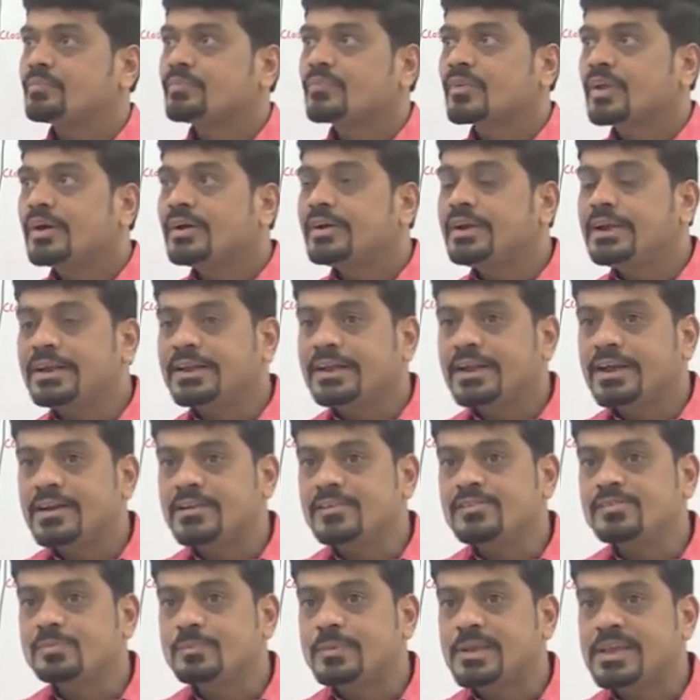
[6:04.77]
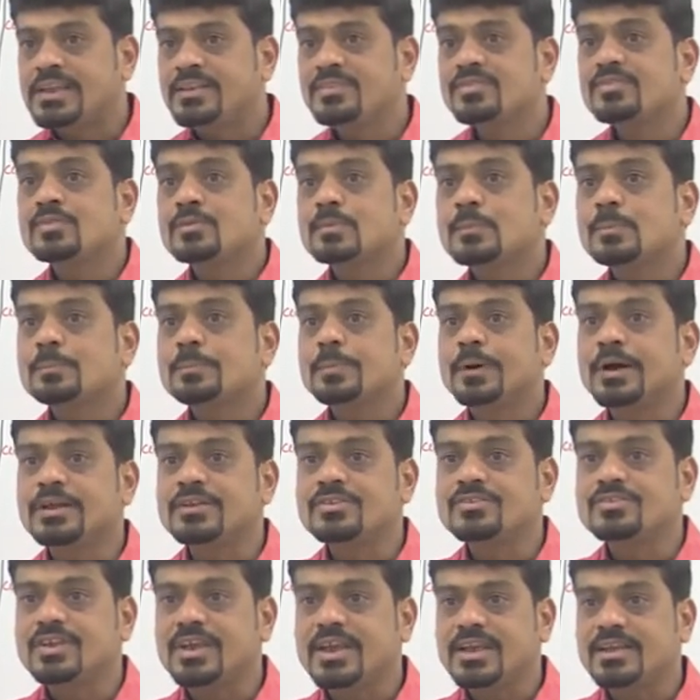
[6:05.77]
Returns means
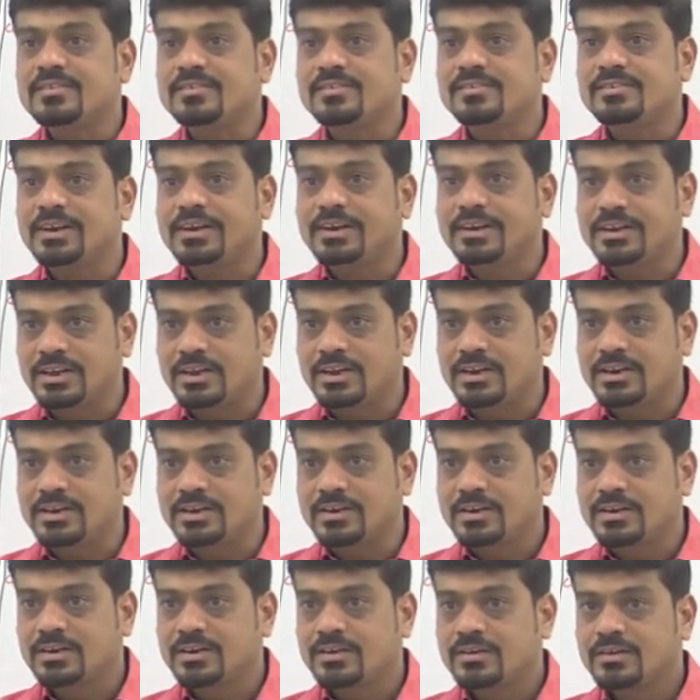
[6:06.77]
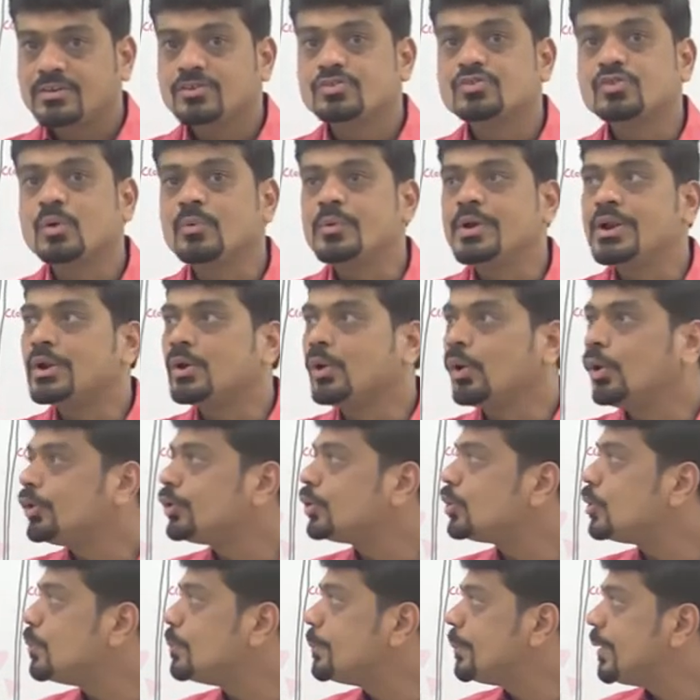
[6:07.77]
purchase return. So we'll go
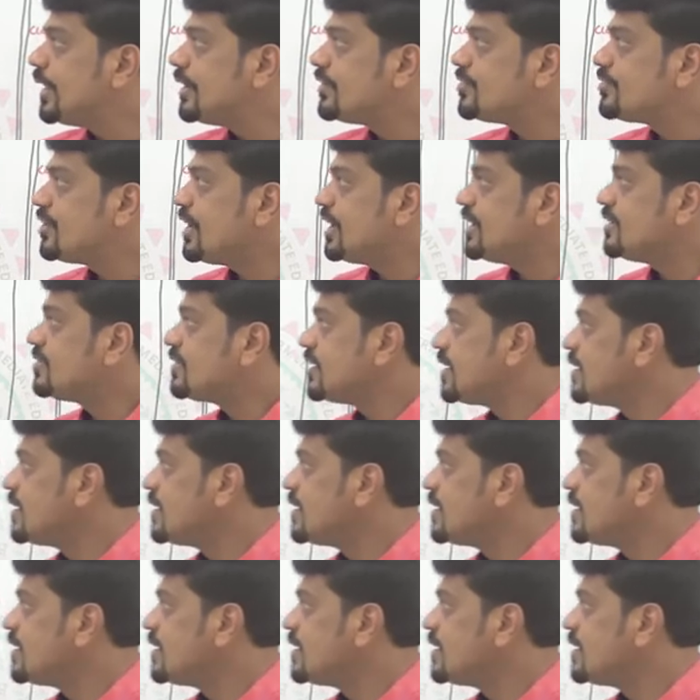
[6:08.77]
to purchases.